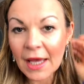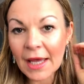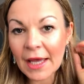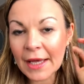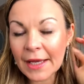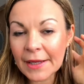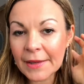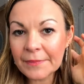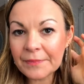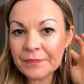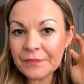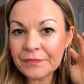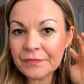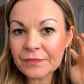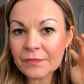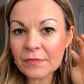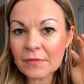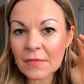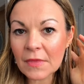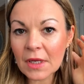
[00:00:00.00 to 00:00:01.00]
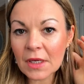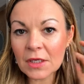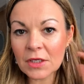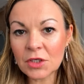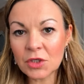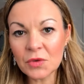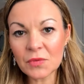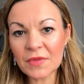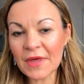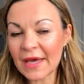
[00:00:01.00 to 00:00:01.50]

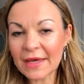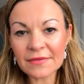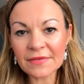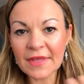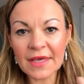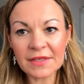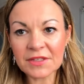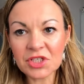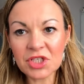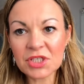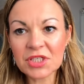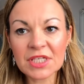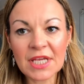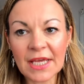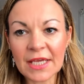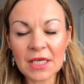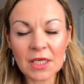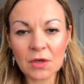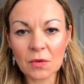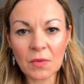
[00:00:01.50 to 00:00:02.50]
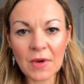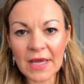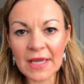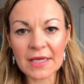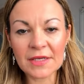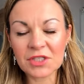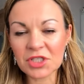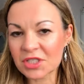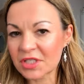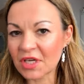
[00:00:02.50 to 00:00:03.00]
You know, that's just taken
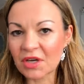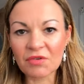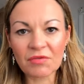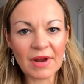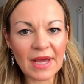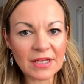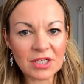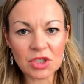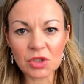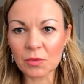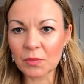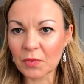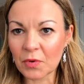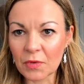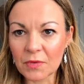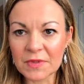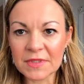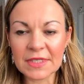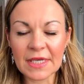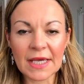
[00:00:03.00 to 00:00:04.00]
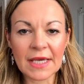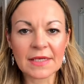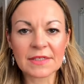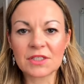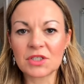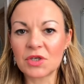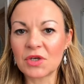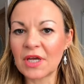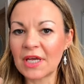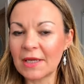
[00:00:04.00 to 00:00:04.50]
away. It's just a gradual
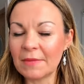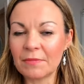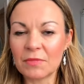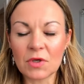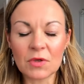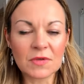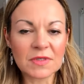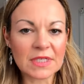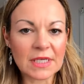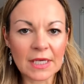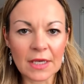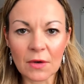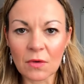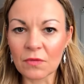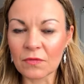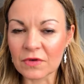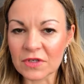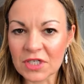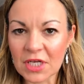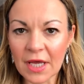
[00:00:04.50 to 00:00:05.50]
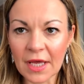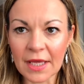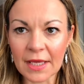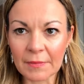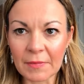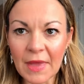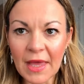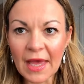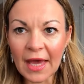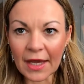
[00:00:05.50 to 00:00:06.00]
process. You keep using it over
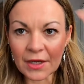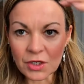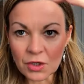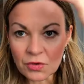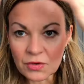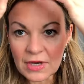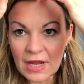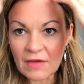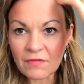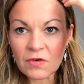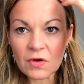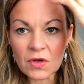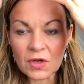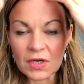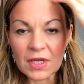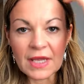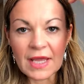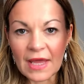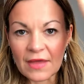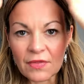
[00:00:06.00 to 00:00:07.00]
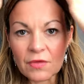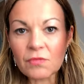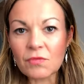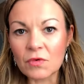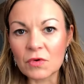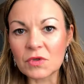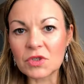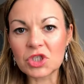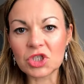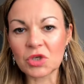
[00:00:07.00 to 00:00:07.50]
time and you're never going to get the
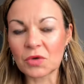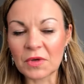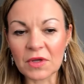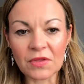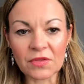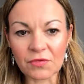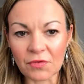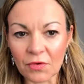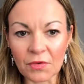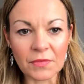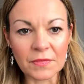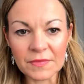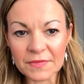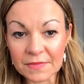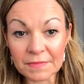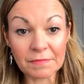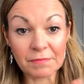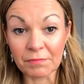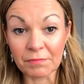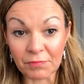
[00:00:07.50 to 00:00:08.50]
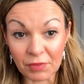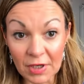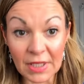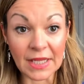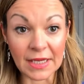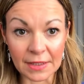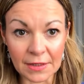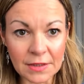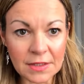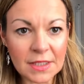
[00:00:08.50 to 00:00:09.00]
roots showing through.
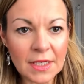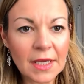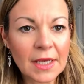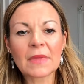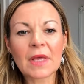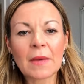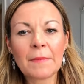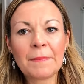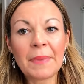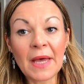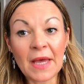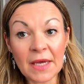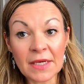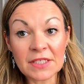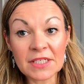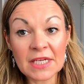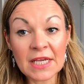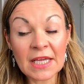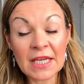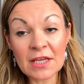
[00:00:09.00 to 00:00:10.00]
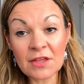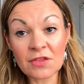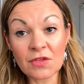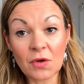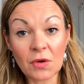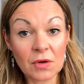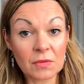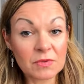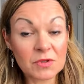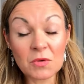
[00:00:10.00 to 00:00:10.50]
Brilliant. But he
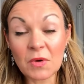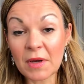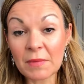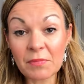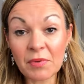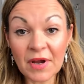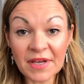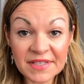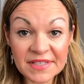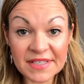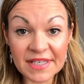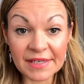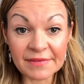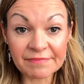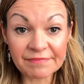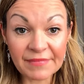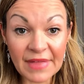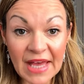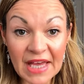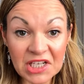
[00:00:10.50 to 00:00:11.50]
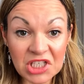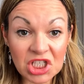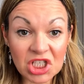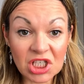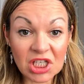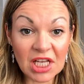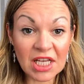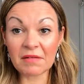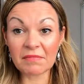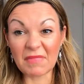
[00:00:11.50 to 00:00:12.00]
thought it was quite pricey,
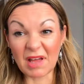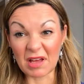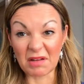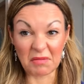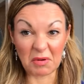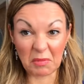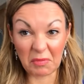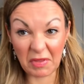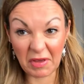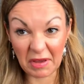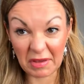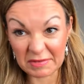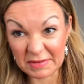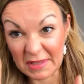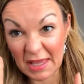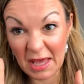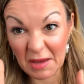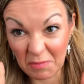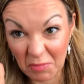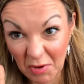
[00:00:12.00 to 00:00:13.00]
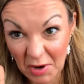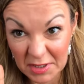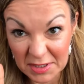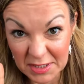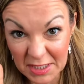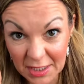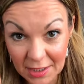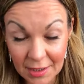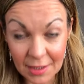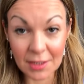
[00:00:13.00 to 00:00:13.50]
actually. I don't think it's that
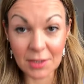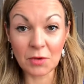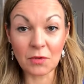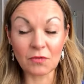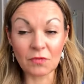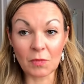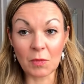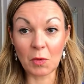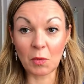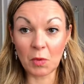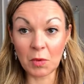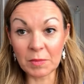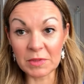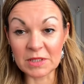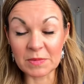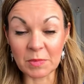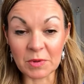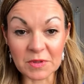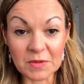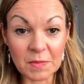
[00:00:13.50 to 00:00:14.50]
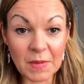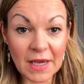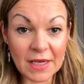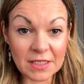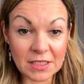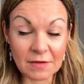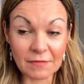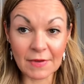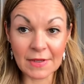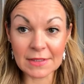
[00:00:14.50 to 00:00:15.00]
pricey. You know, from a woman's
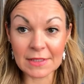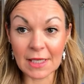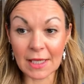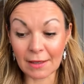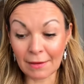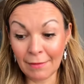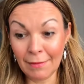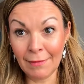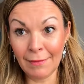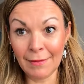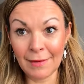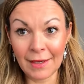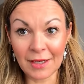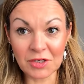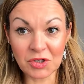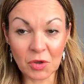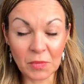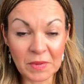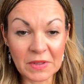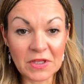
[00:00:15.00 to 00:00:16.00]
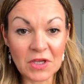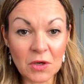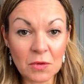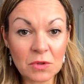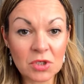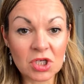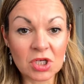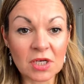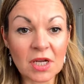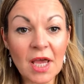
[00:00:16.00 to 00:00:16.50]
perspective, that's like, huh, a drop in the
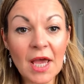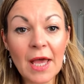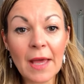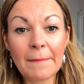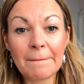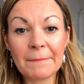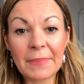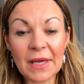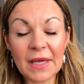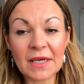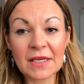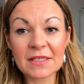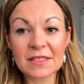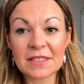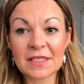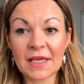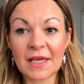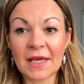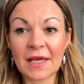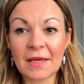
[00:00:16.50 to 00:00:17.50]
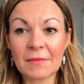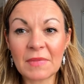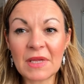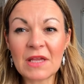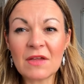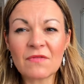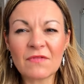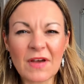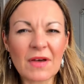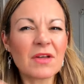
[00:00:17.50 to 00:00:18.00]
ocean. But
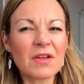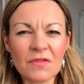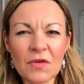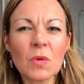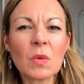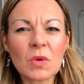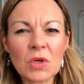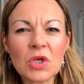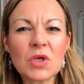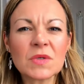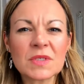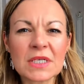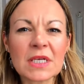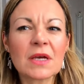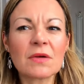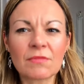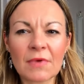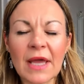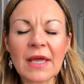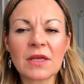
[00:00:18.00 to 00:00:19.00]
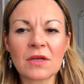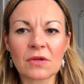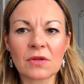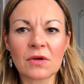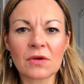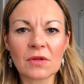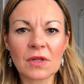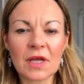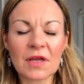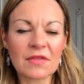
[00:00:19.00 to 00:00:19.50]
he felt if you were using it
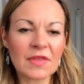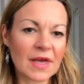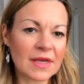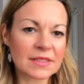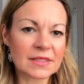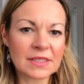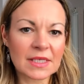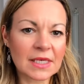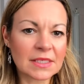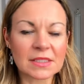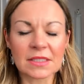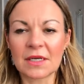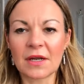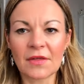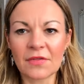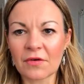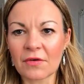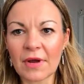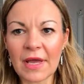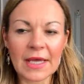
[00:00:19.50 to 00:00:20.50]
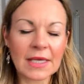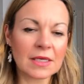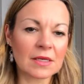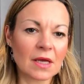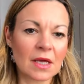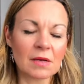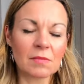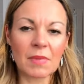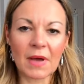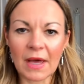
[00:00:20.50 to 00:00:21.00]
regularly, that's another
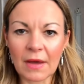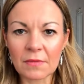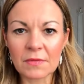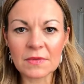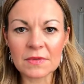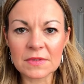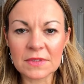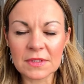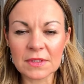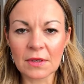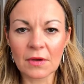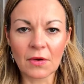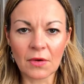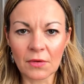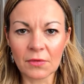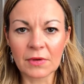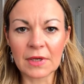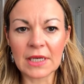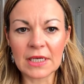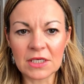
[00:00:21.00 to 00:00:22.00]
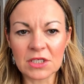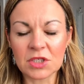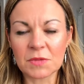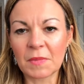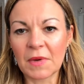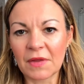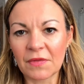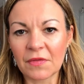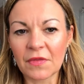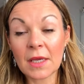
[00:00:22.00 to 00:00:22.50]
£8-9 on each
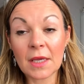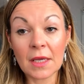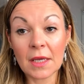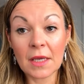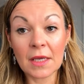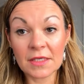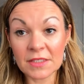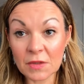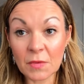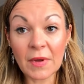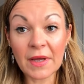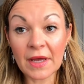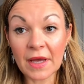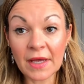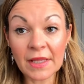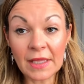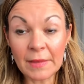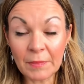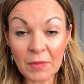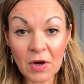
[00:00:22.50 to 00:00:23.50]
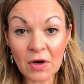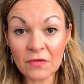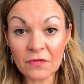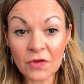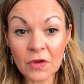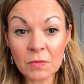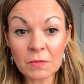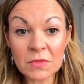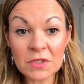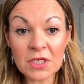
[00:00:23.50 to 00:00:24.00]
month. It's quite highly
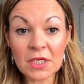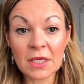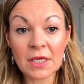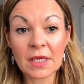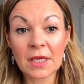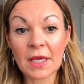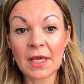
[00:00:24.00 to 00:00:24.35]
perfumed.